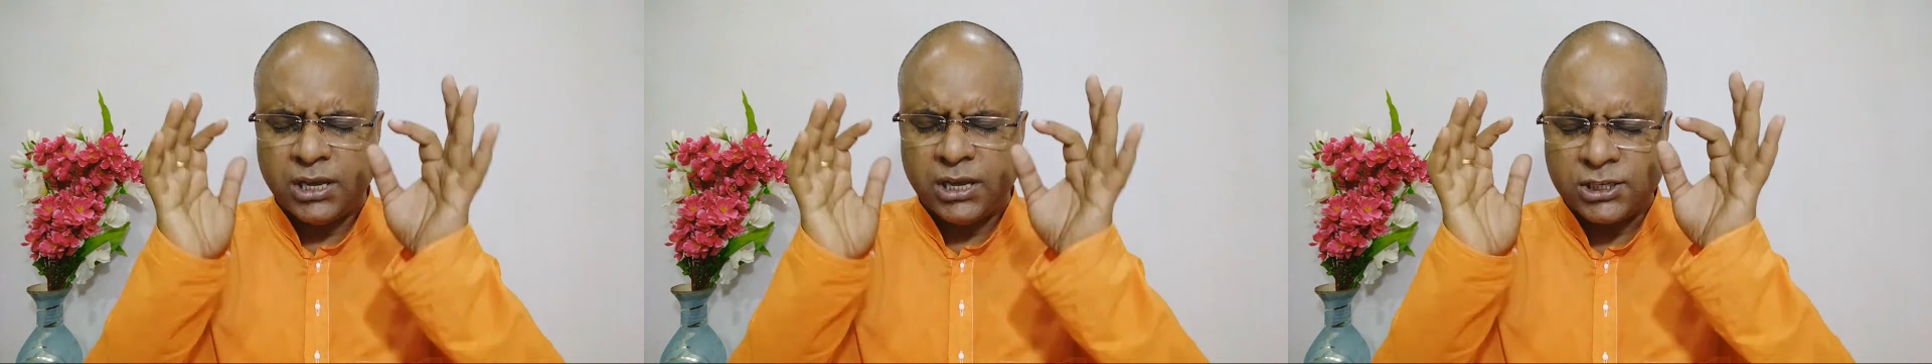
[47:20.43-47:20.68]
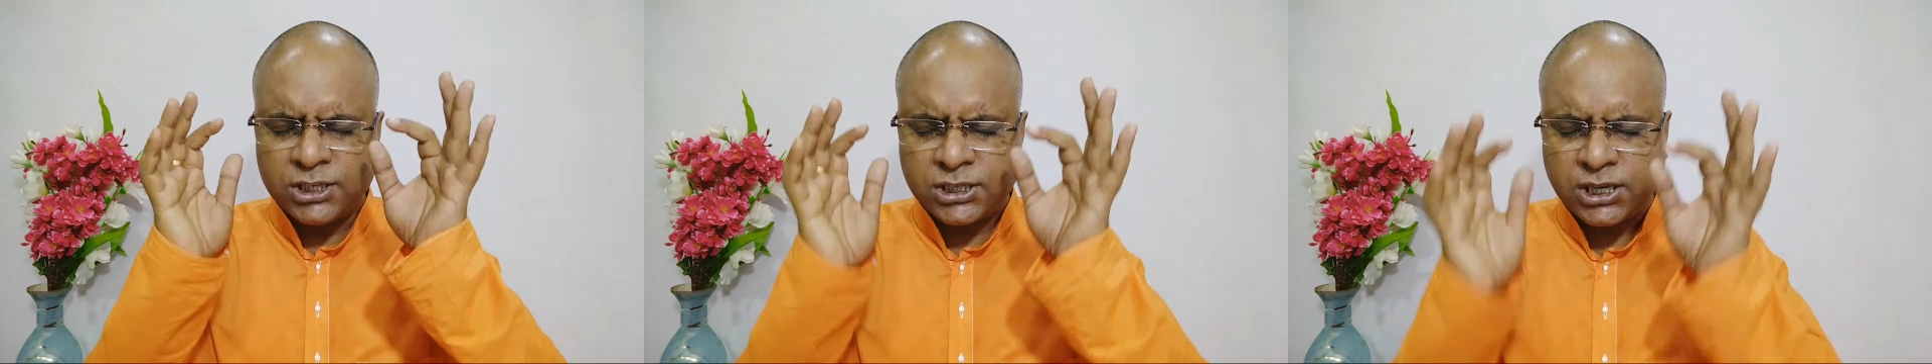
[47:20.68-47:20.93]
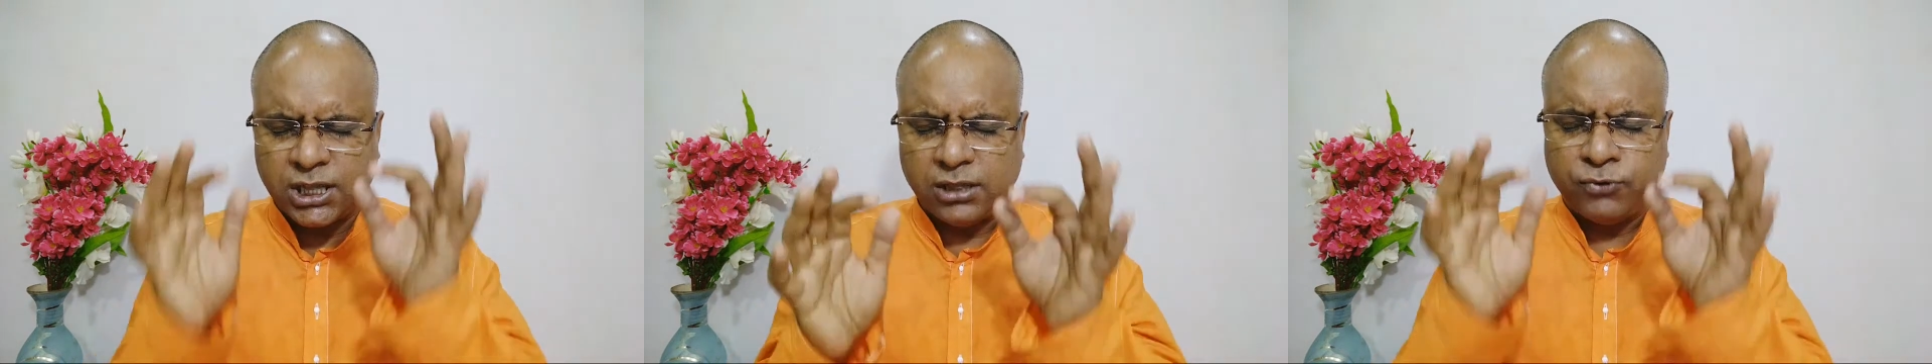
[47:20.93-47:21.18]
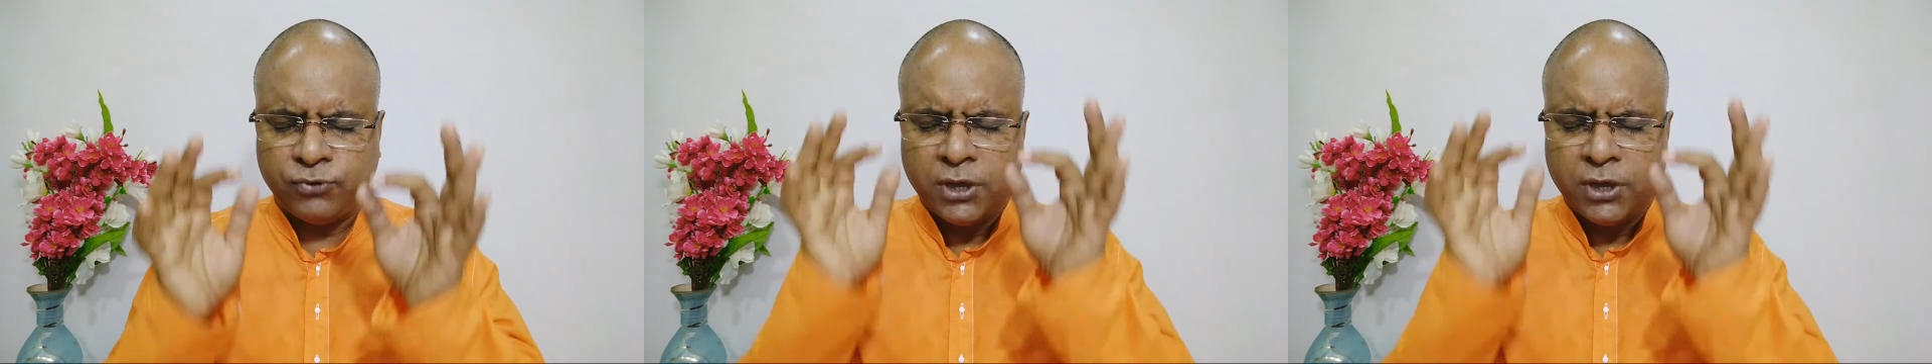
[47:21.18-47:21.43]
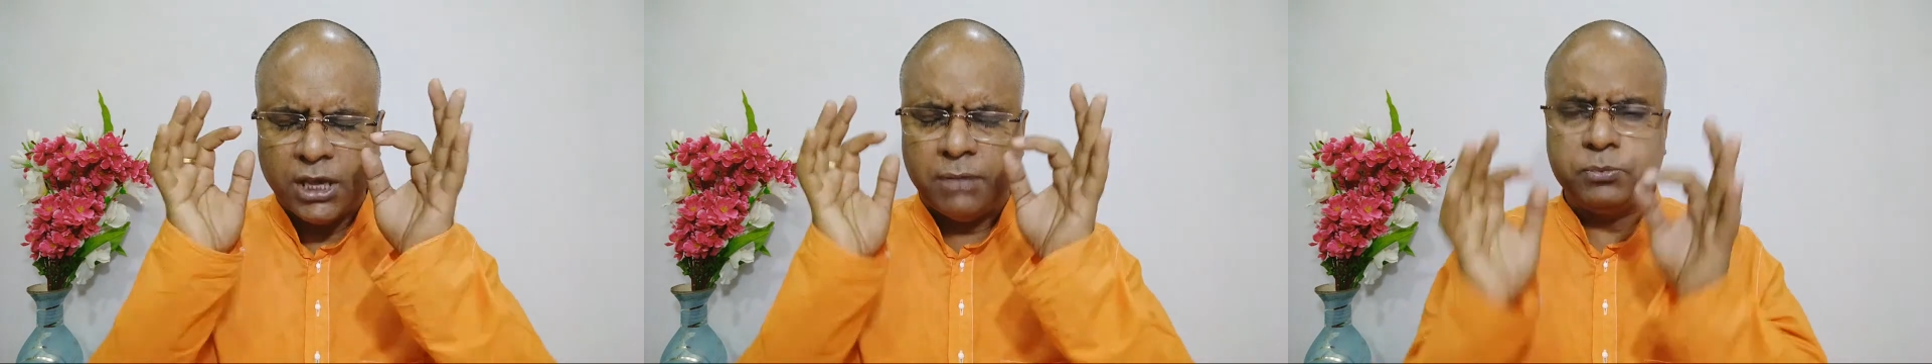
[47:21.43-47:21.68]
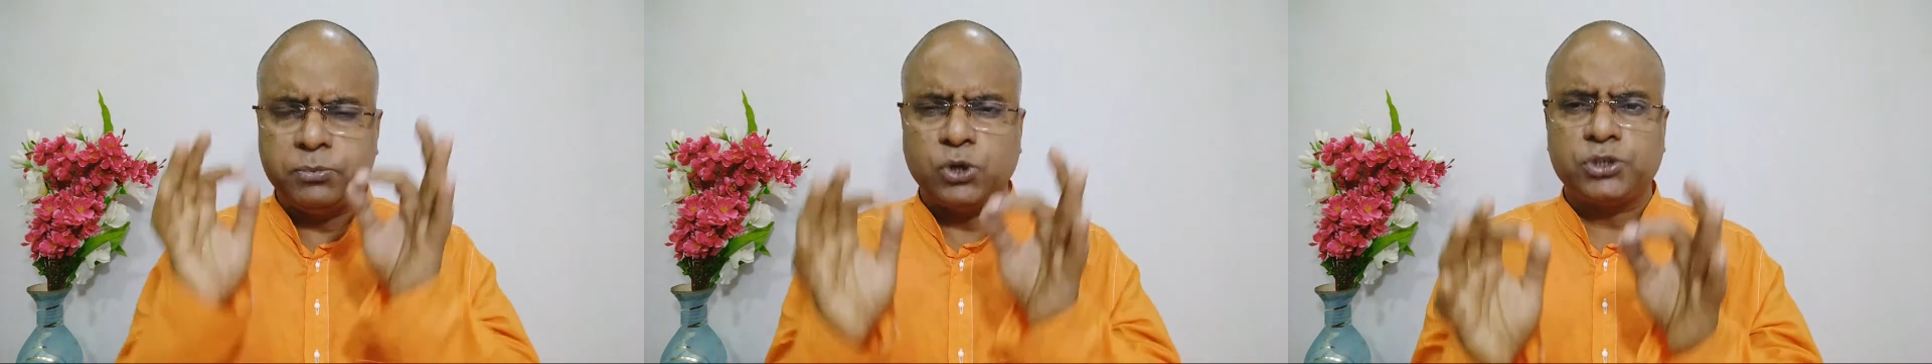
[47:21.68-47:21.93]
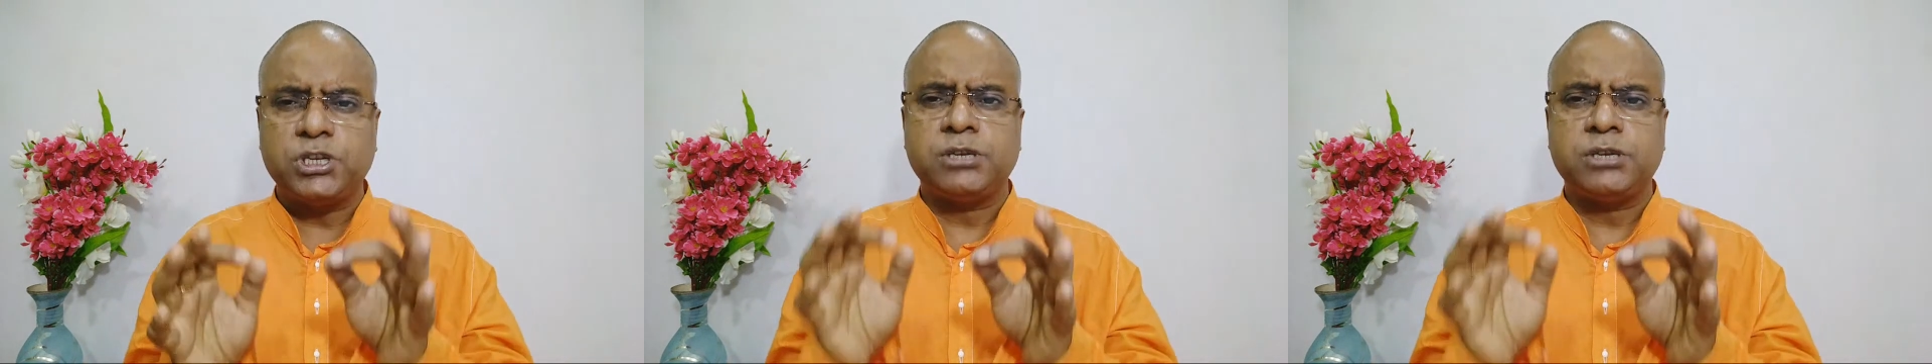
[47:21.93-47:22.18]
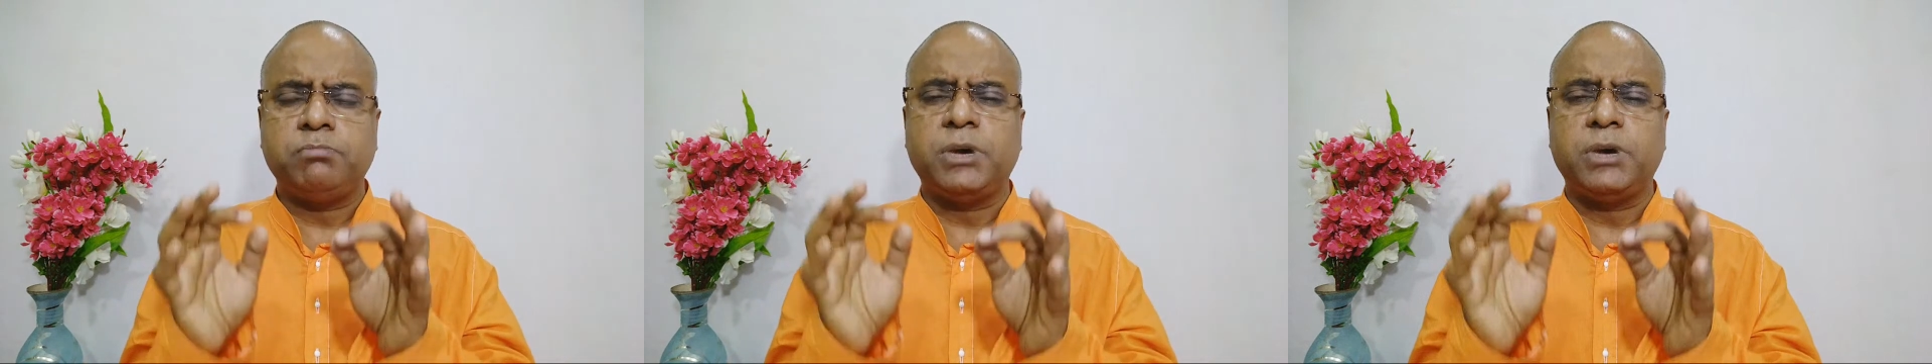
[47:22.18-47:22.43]
a
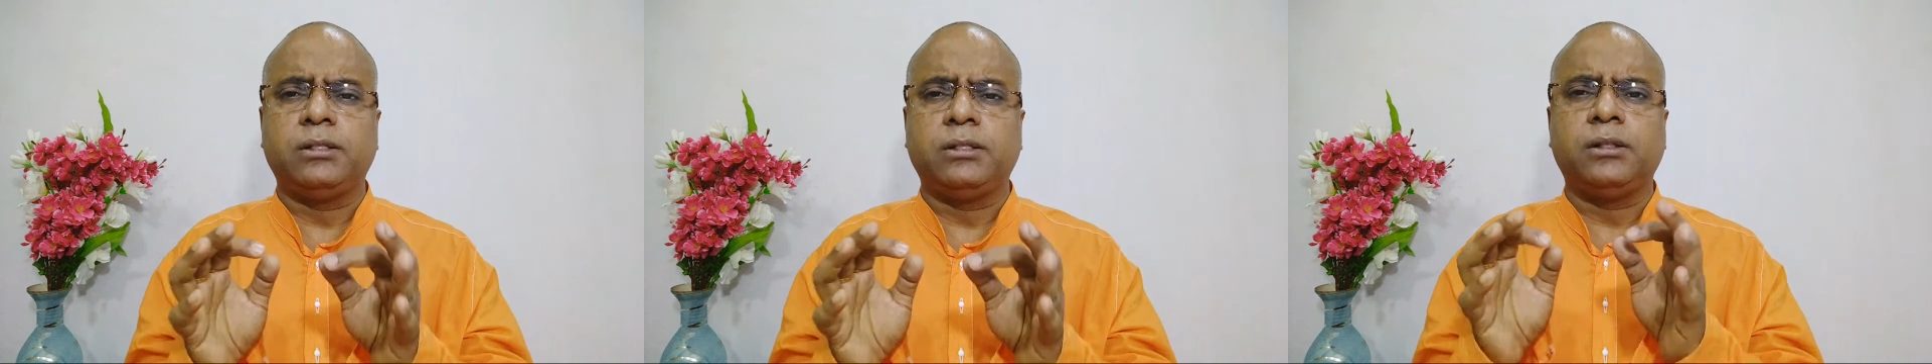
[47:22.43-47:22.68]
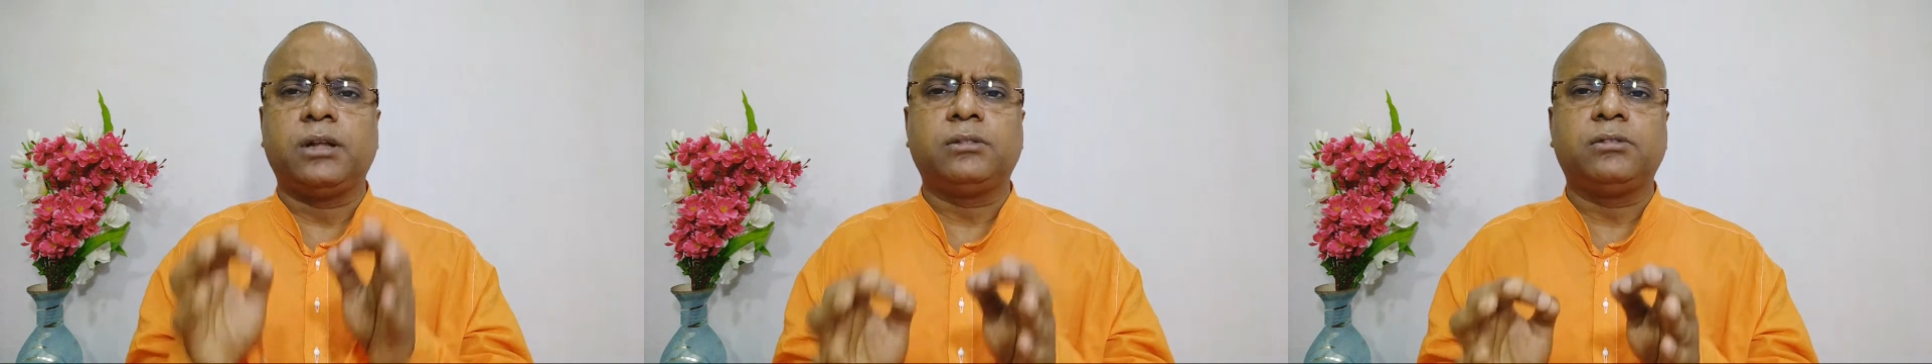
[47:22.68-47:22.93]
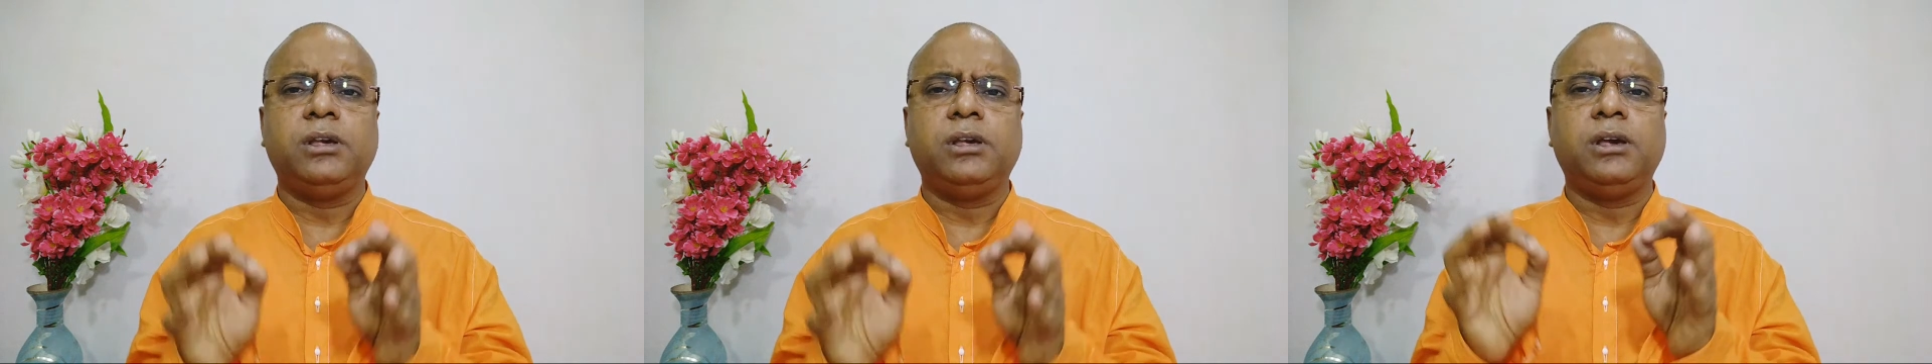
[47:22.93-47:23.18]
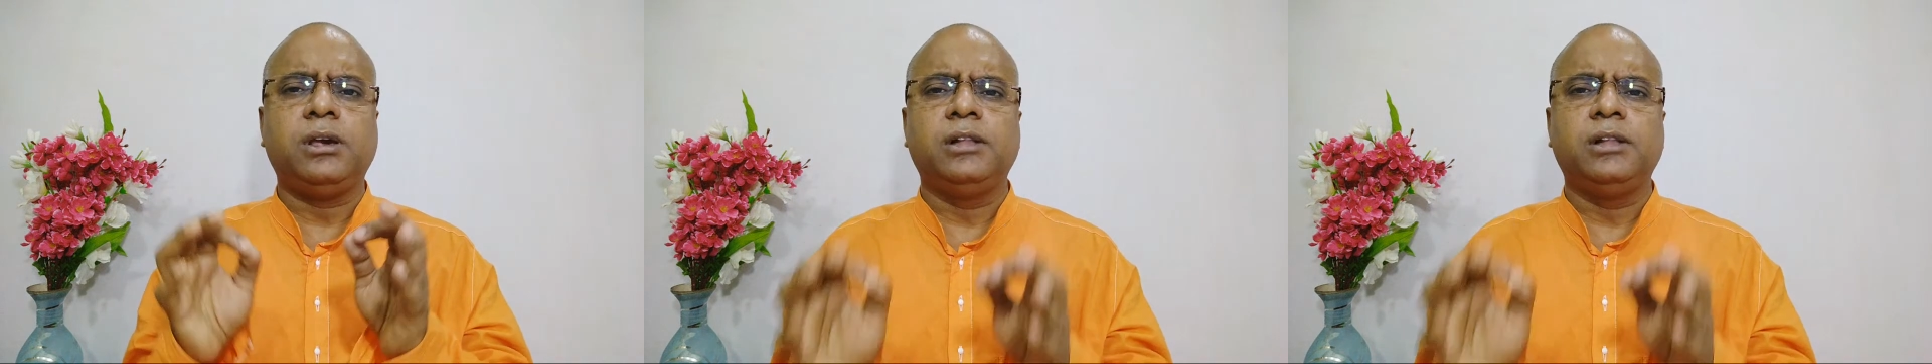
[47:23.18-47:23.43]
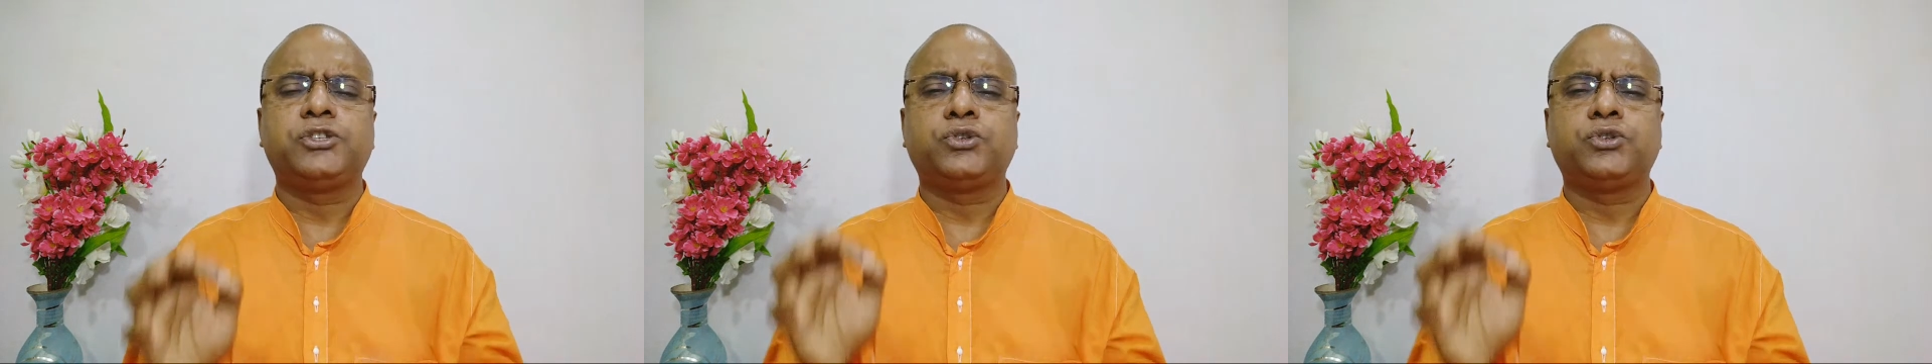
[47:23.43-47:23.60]
self-hypnotism and nothing else.